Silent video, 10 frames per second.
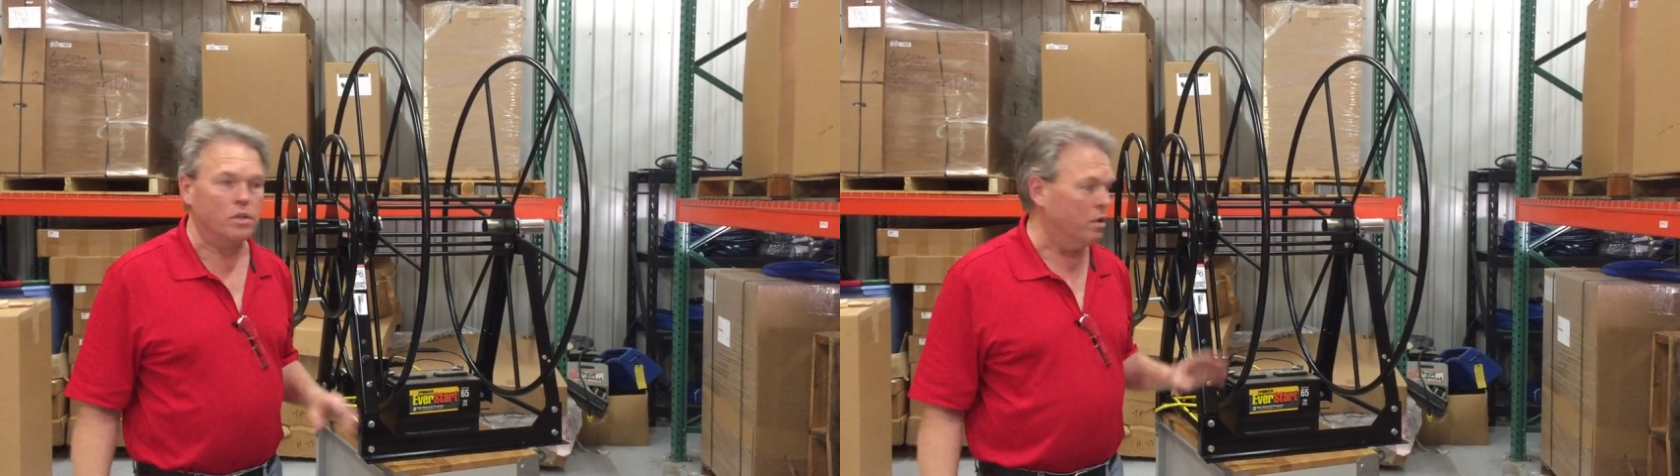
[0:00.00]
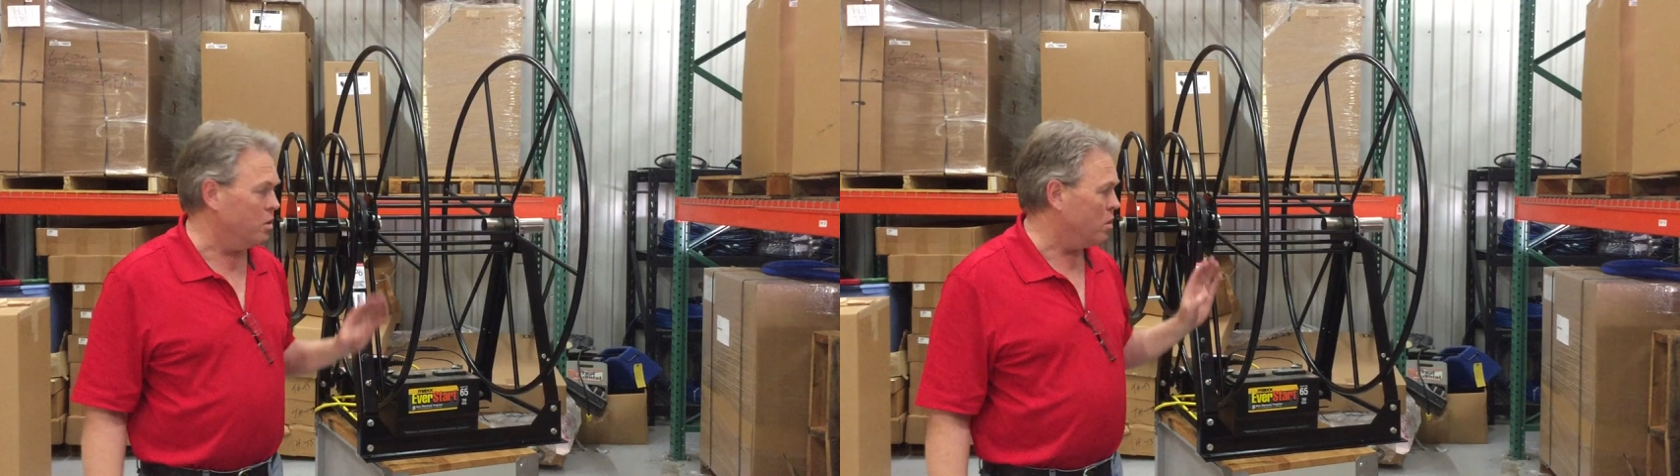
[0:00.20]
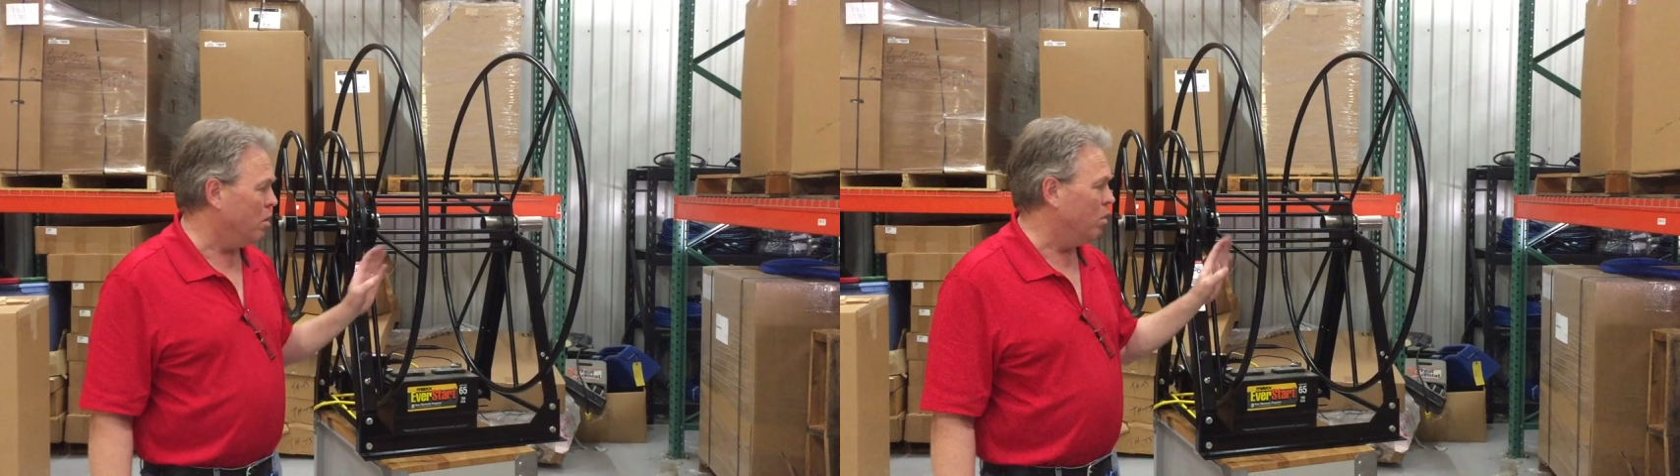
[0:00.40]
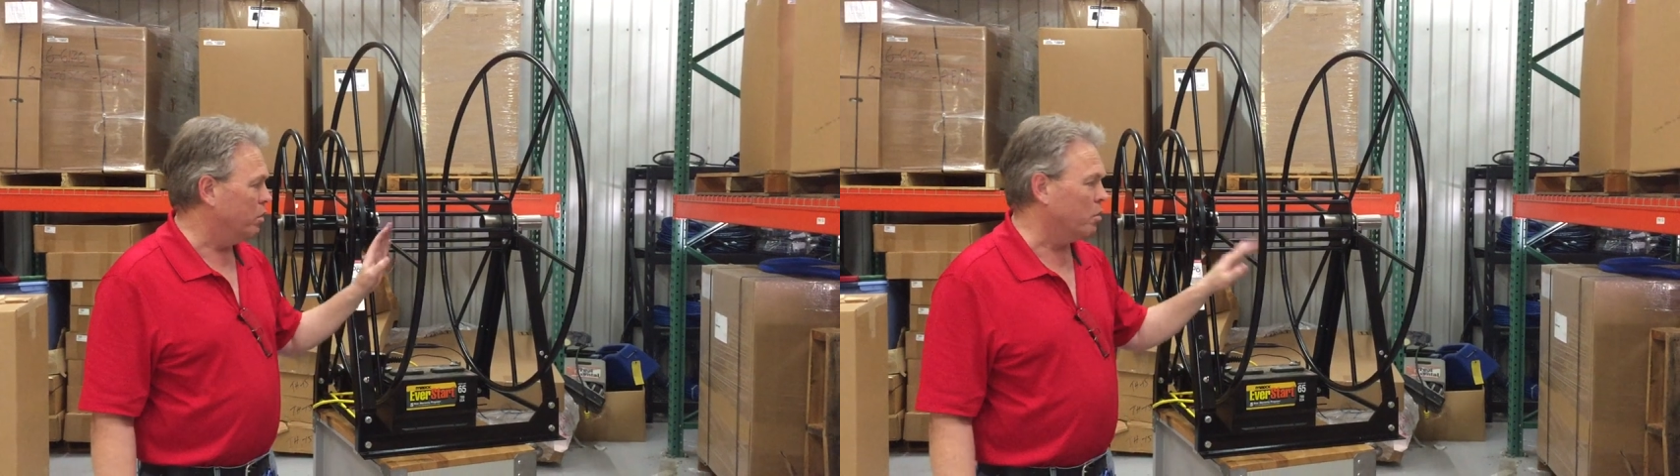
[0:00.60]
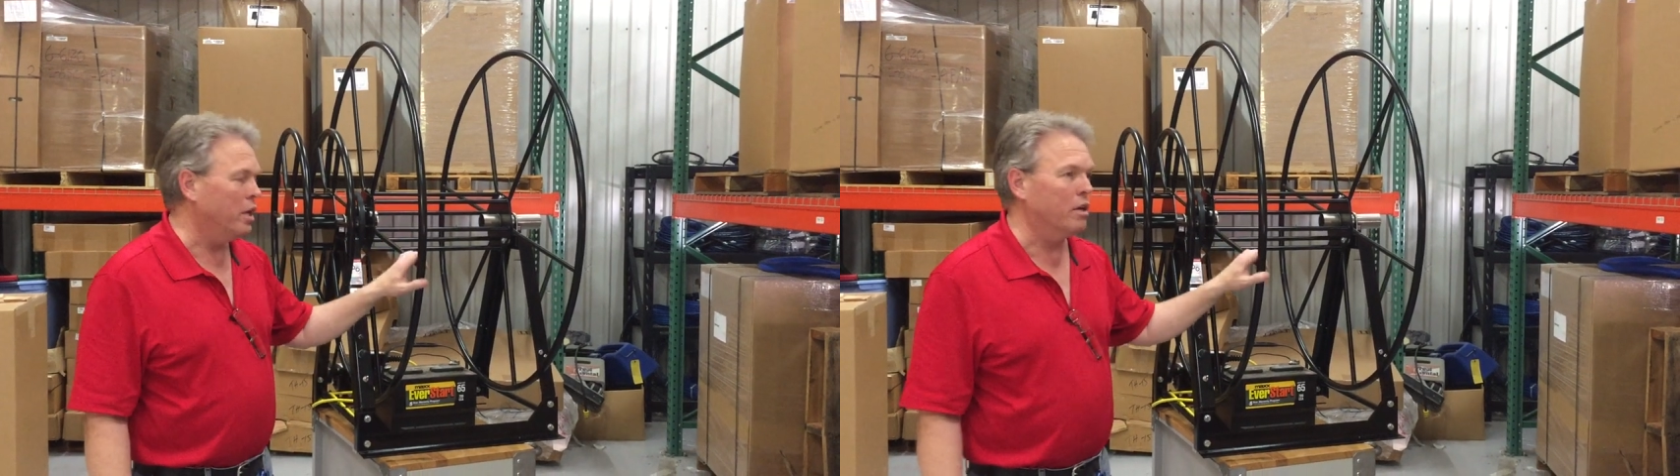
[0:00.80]
So this will
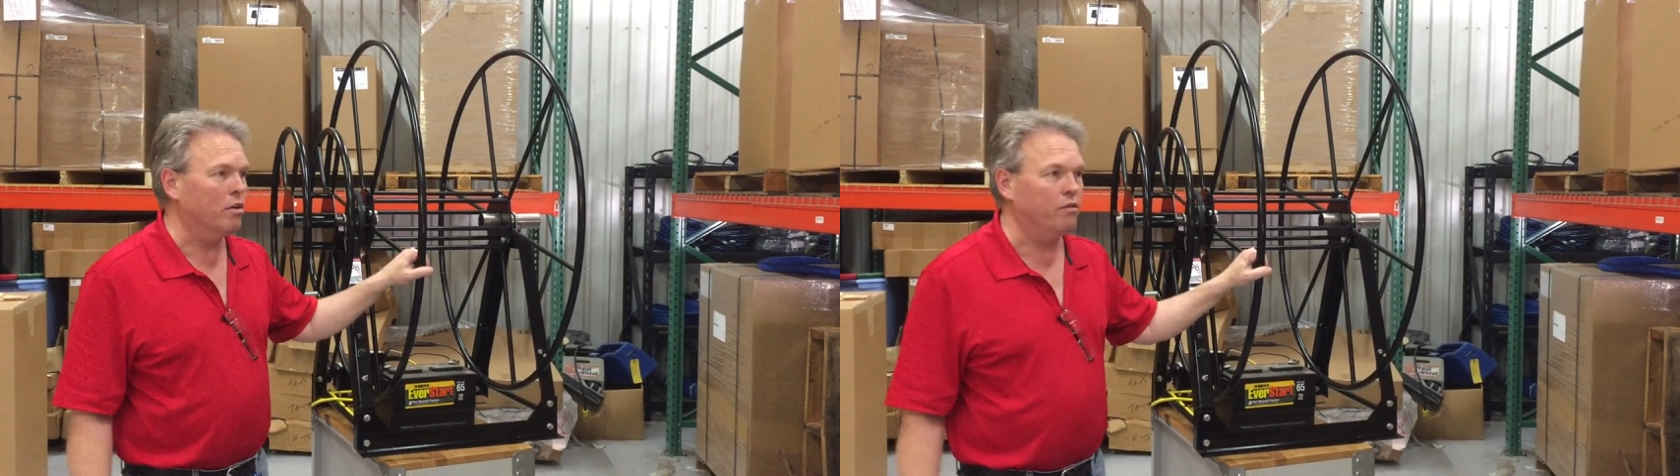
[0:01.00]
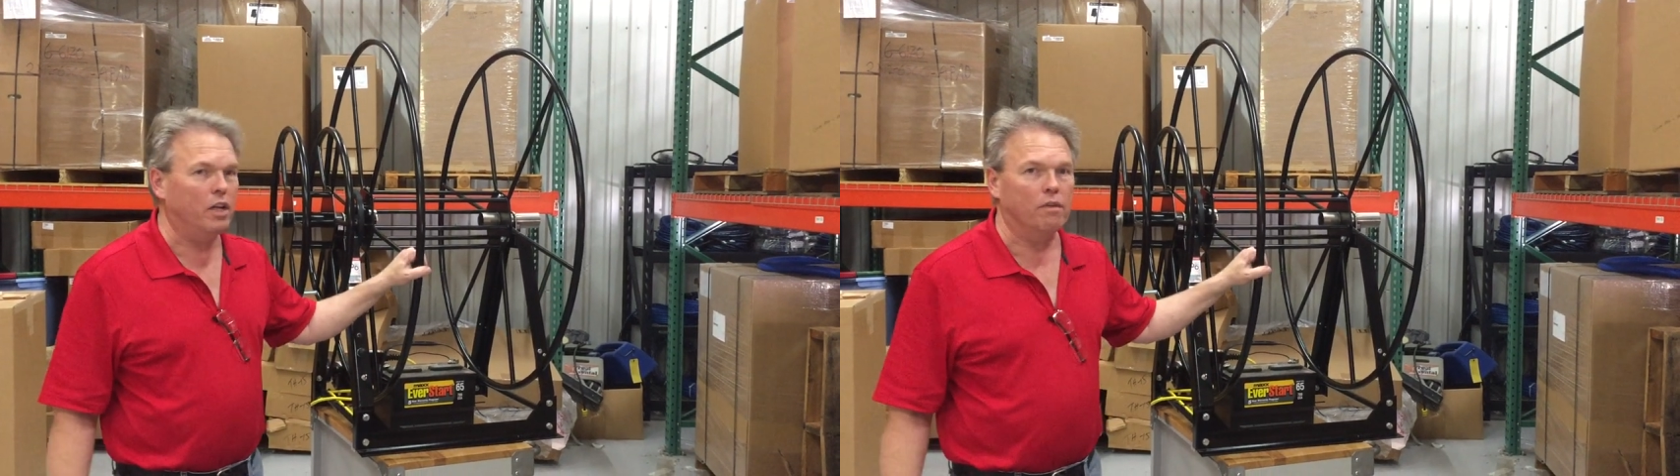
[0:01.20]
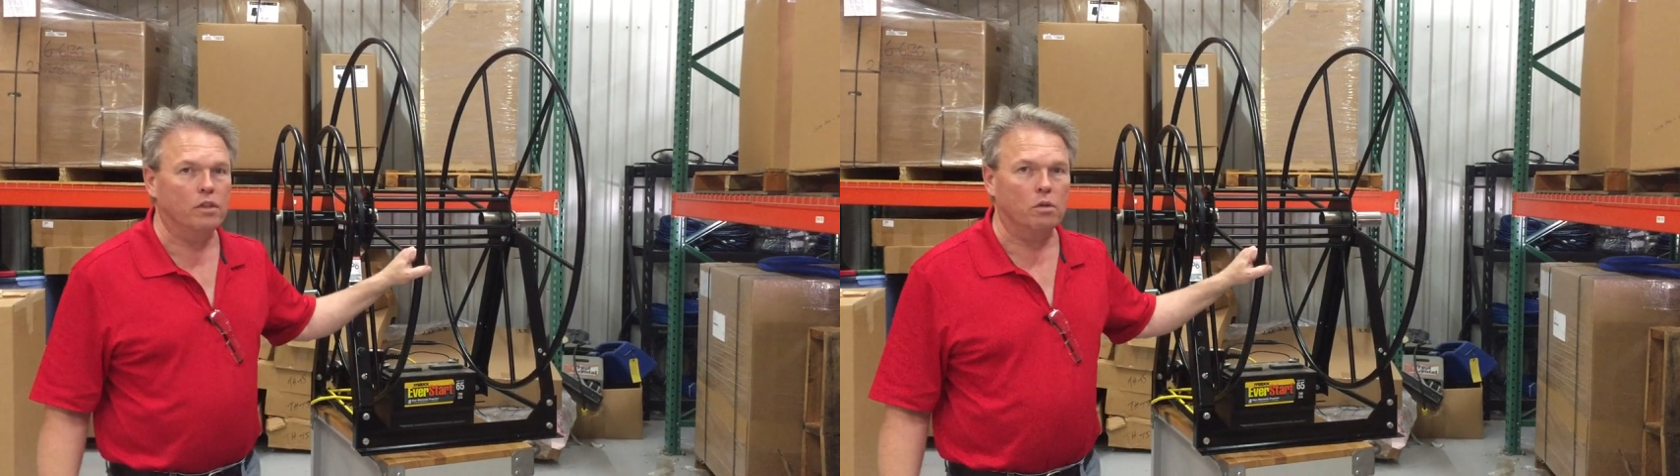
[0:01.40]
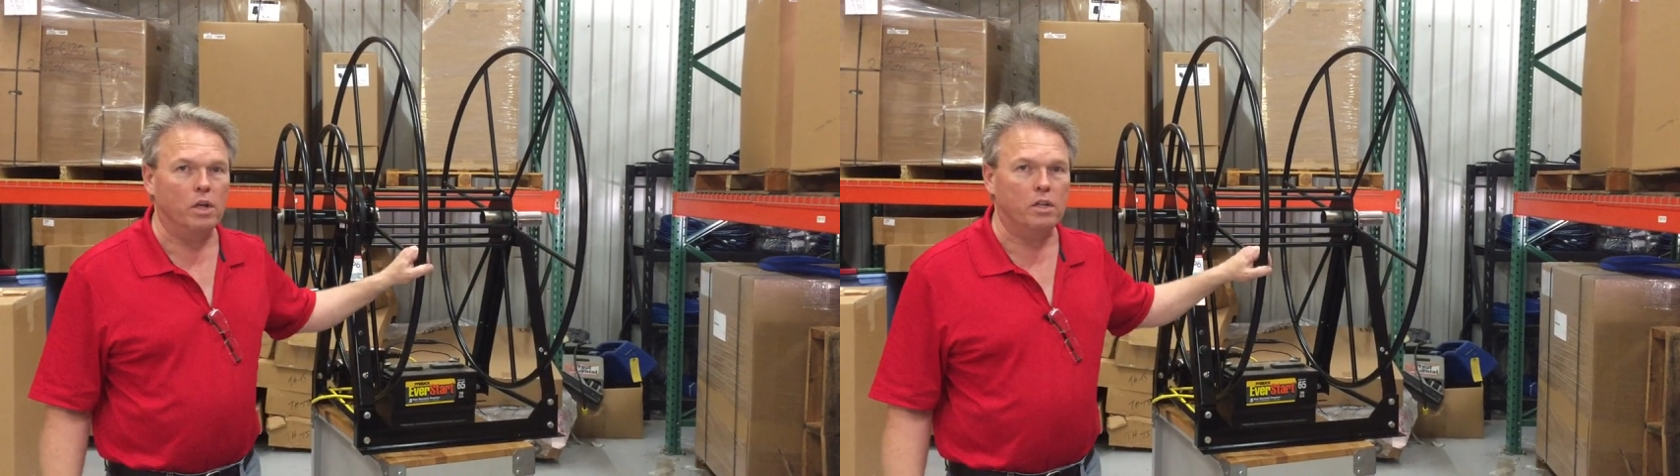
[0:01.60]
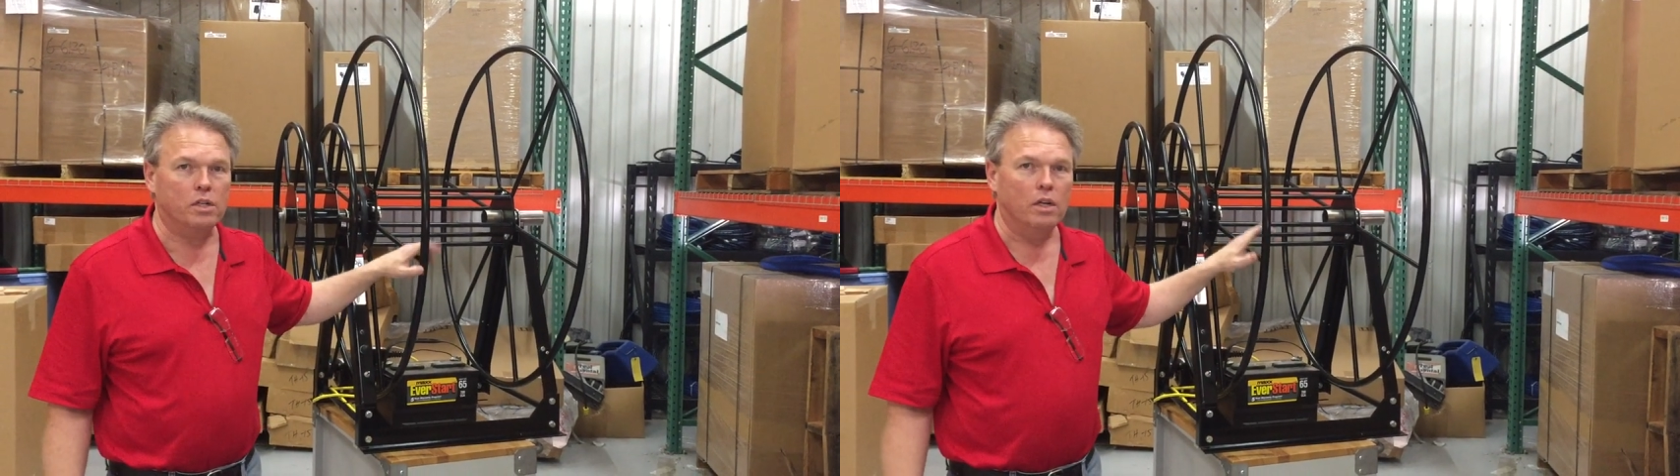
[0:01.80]
hold 300 feet of two
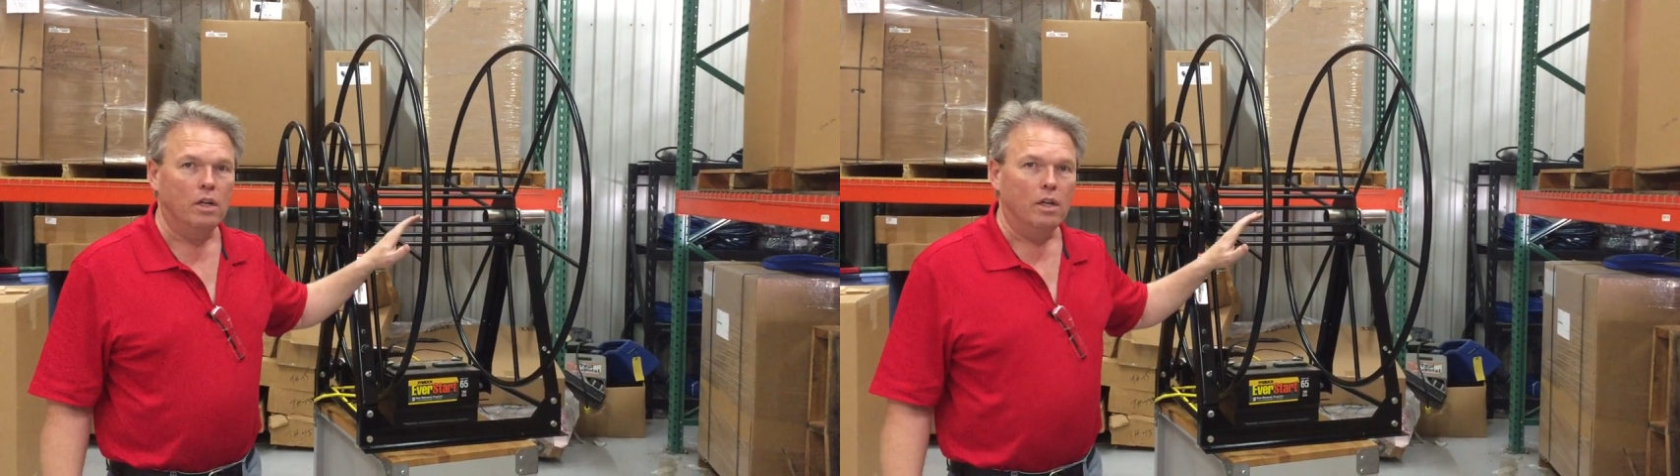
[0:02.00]
inch